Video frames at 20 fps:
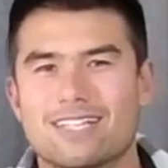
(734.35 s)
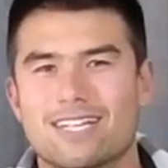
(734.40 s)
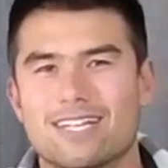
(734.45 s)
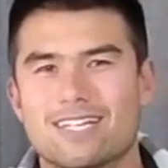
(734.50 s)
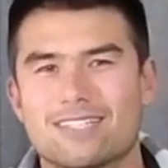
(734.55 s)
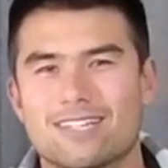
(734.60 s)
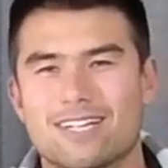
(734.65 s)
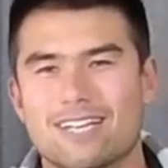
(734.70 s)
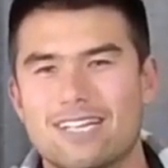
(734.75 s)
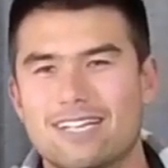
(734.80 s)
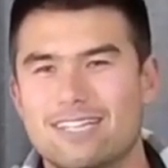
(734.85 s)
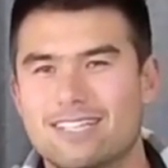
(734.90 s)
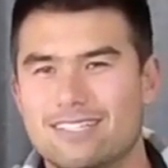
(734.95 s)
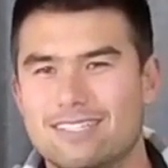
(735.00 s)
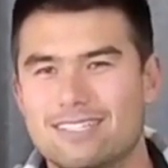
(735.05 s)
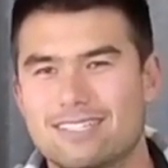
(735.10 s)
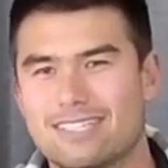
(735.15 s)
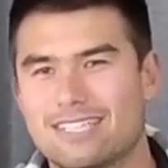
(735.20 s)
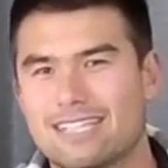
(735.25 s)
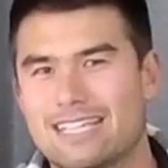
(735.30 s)
and I try
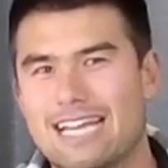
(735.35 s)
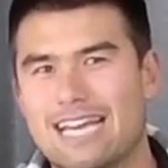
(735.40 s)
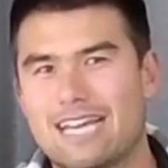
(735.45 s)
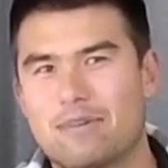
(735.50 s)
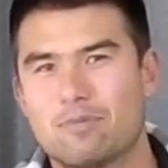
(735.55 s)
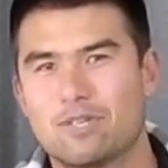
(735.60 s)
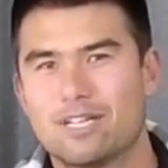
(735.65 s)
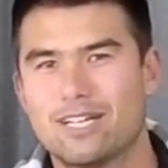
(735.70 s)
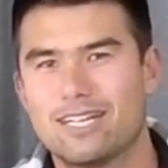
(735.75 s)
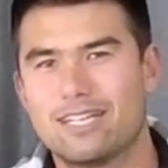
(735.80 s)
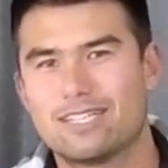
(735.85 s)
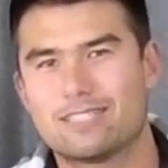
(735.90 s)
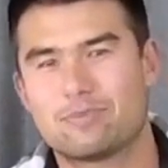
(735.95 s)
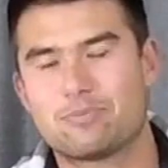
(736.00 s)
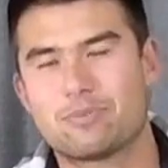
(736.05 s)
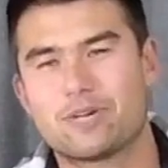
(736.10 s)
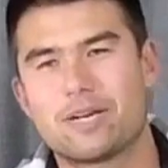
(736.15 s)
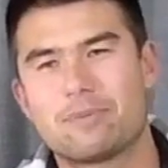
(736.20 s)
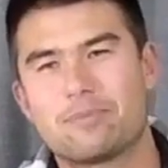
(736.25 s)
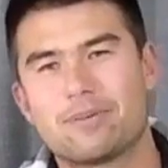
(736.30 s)
and label it as
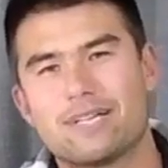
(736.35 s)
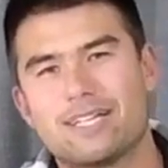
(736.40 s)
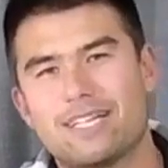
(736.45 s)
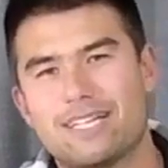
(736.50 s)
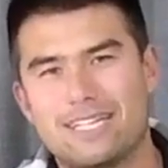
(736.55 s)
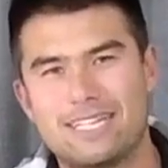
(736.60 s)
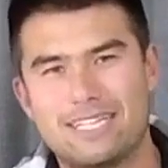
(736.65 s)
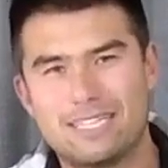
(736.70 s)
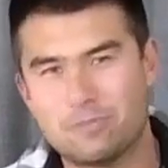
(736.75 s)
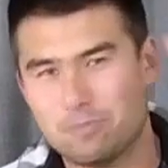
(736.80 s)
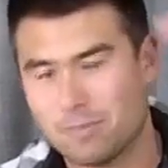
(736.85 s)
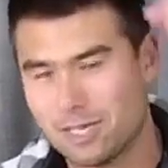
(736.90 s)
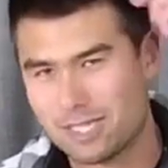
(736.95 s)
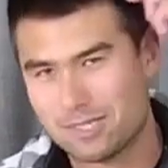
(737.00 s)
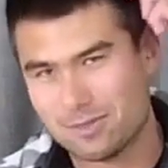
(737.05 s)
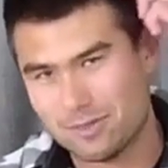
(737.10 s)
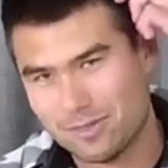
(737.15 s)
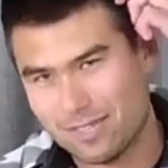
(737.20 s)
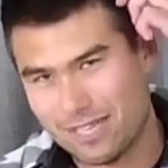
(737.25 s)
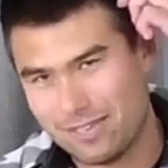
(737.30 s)
appropriately as
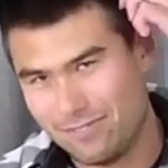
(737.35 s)
possible.